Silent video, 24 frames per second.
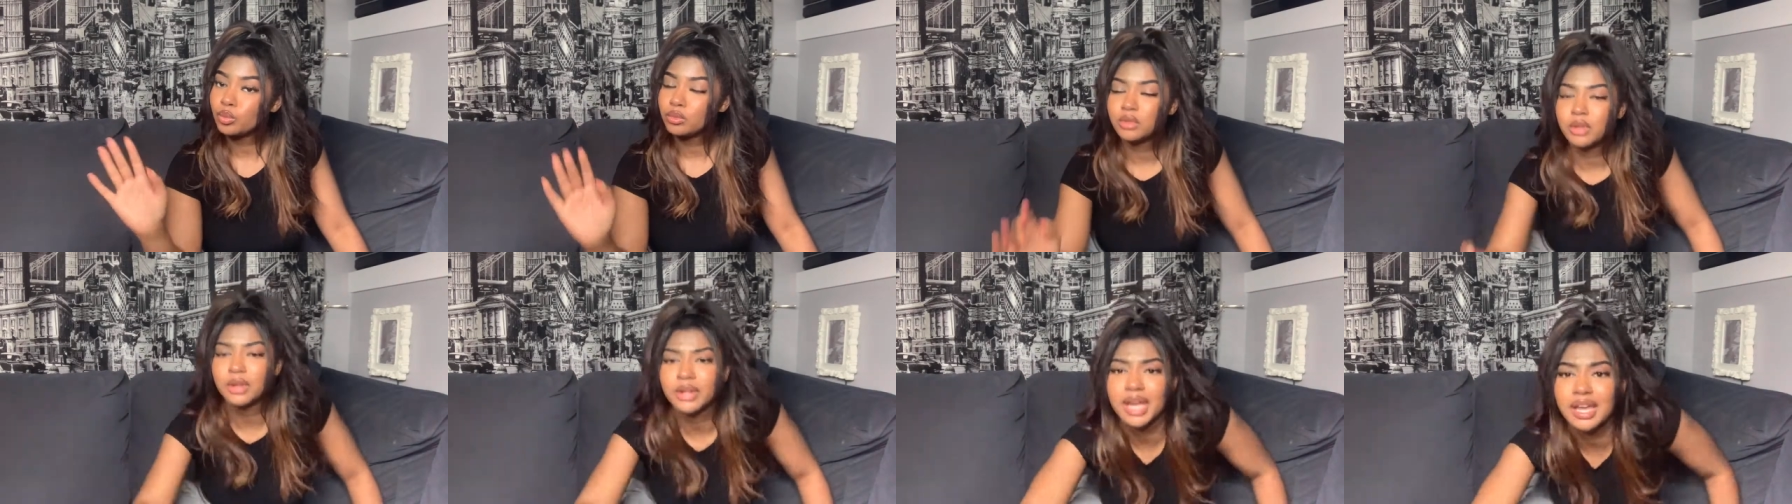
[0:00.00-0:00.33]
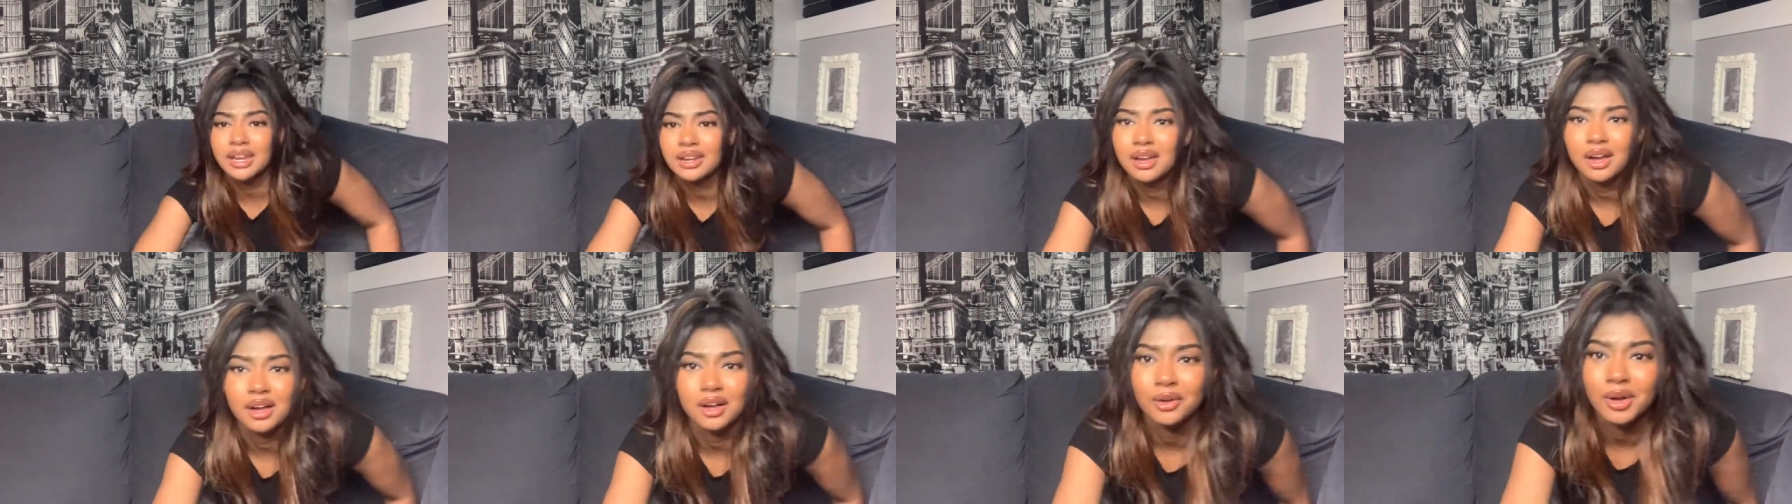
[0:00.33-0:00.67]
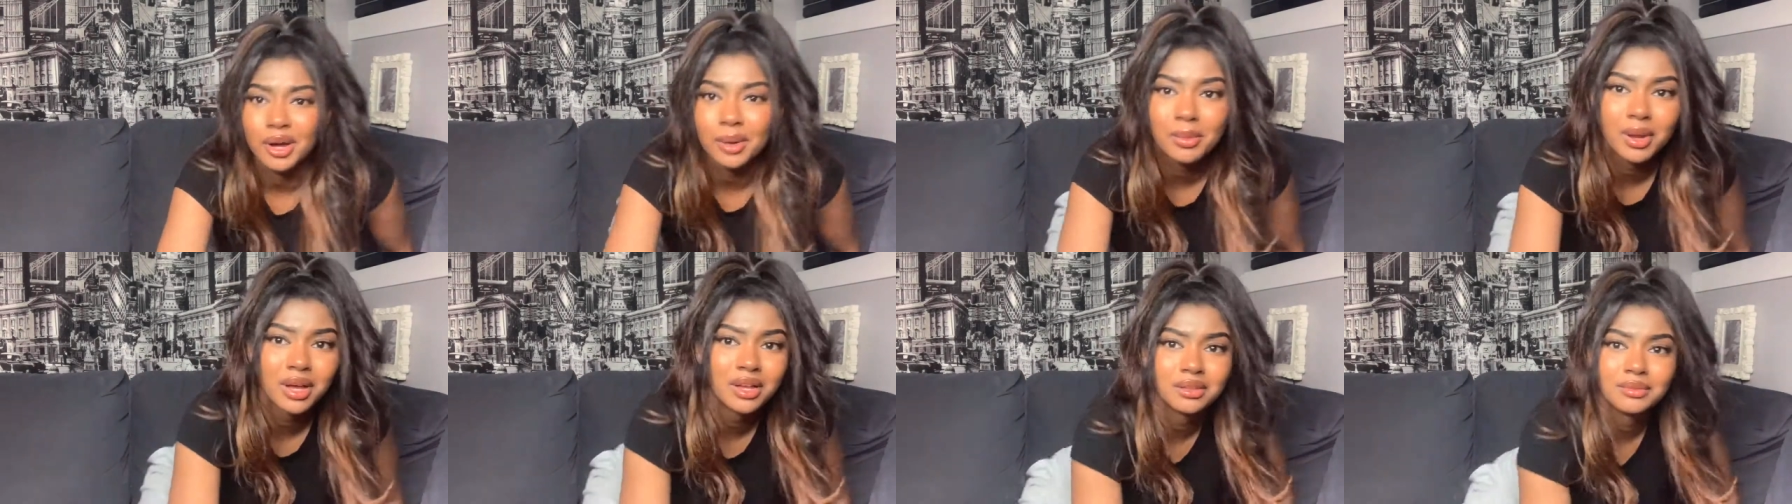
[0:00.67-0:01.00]
Okay, no,
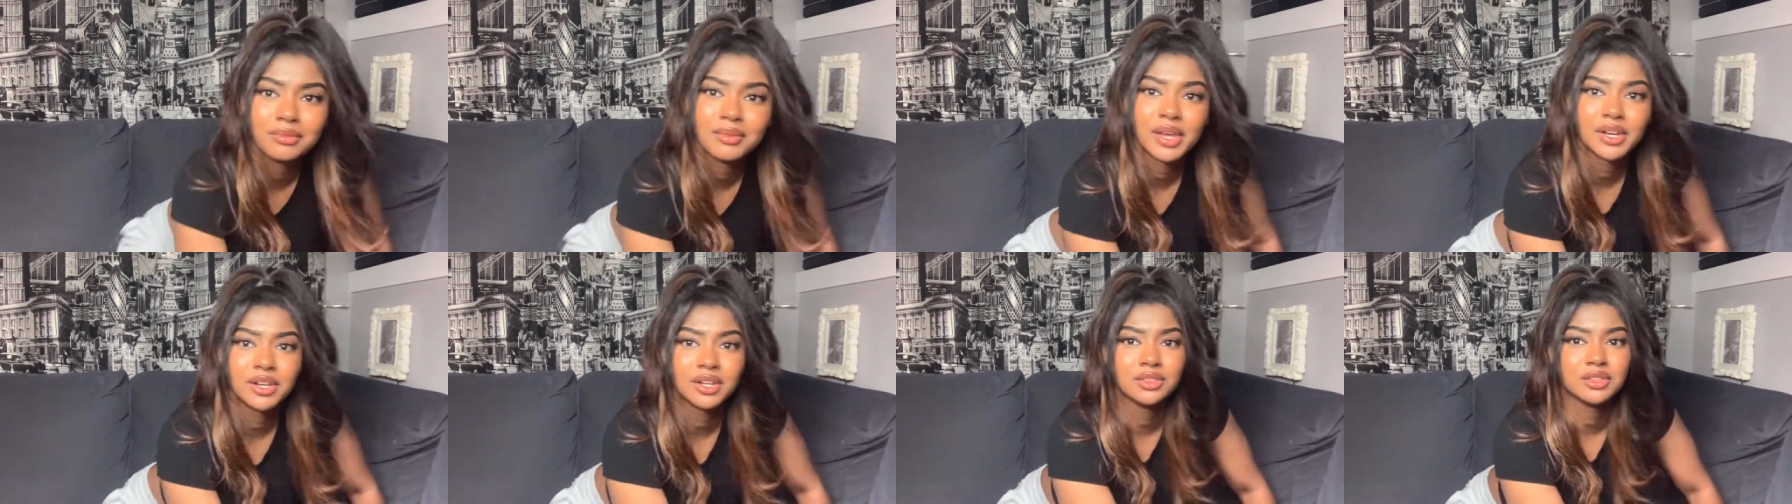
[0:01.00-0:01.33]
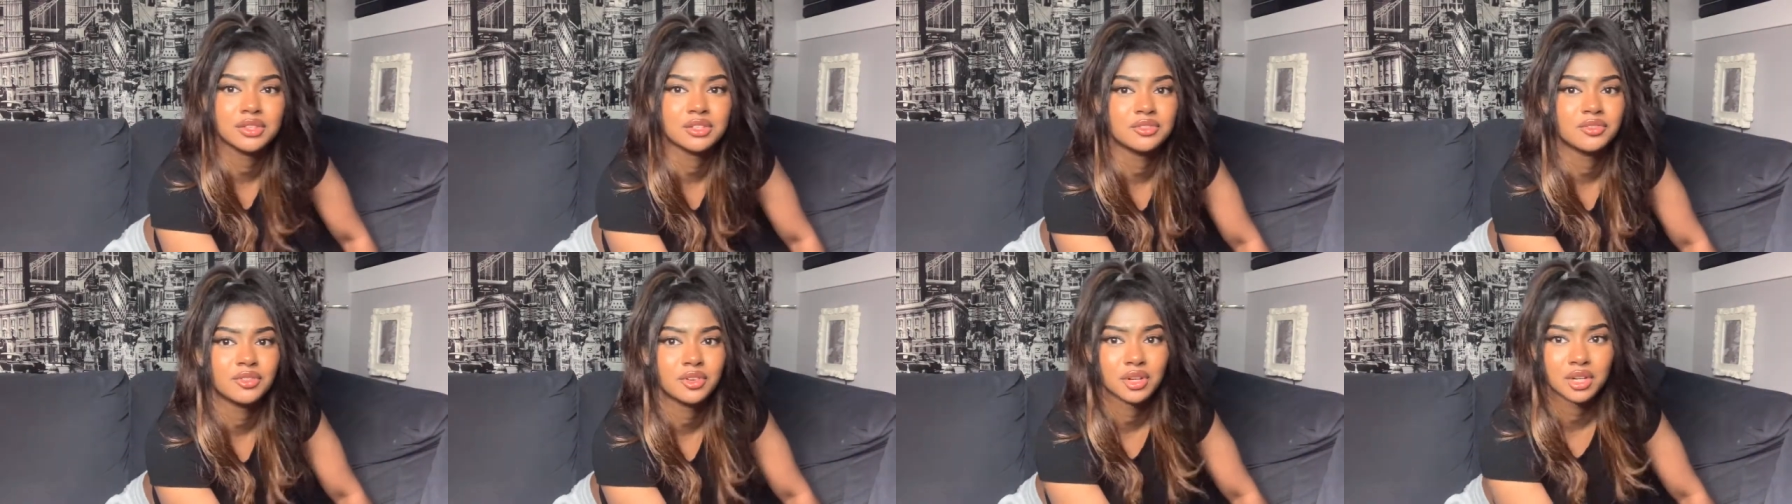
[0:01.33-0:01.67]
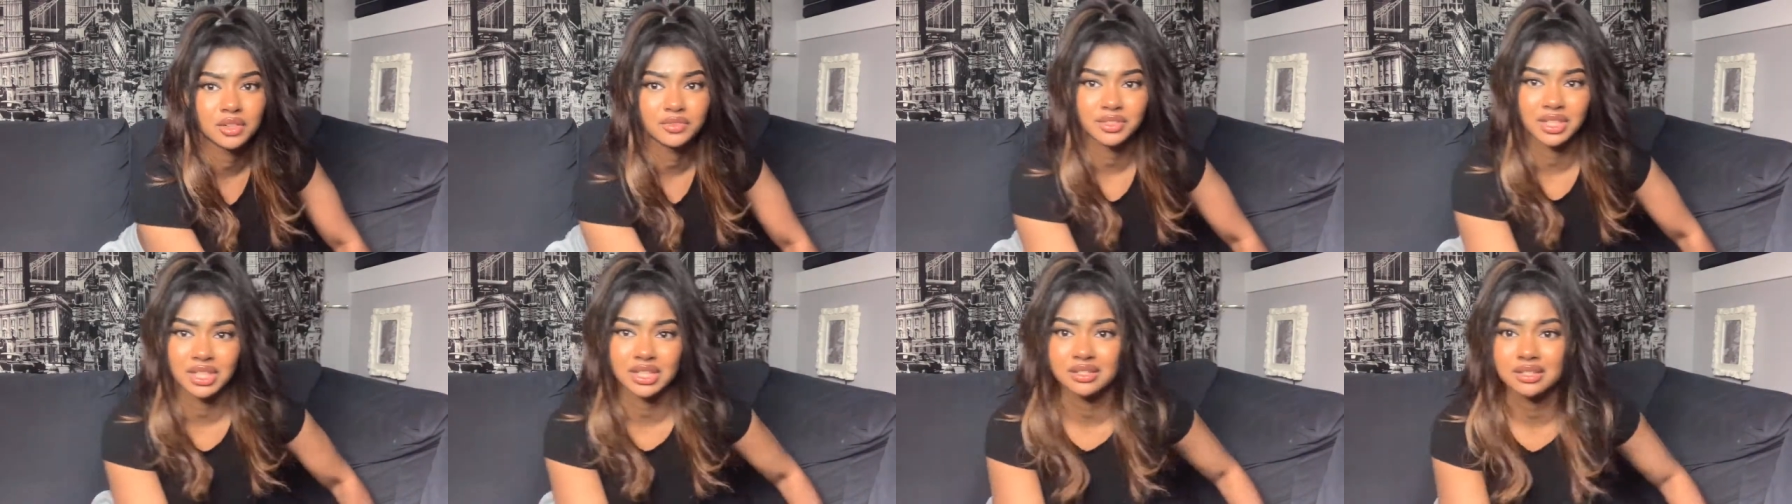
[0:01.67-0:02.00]
I'm not ending this video
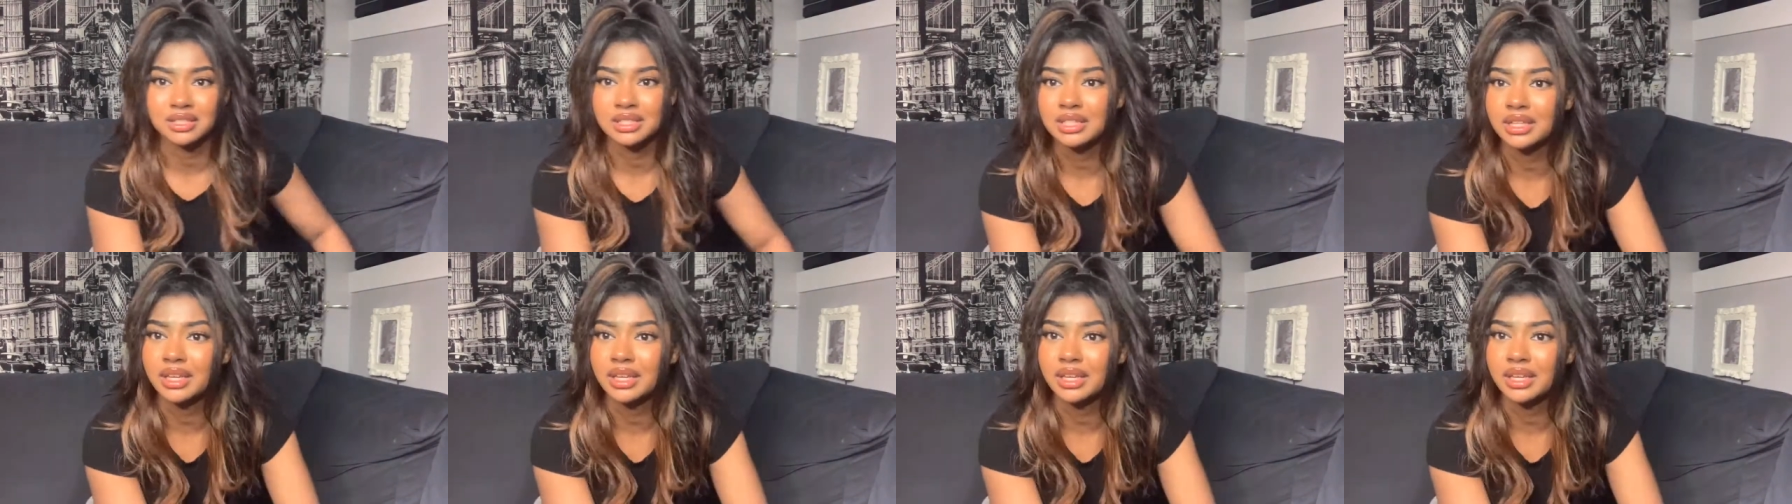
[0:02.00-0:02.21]
off nicely.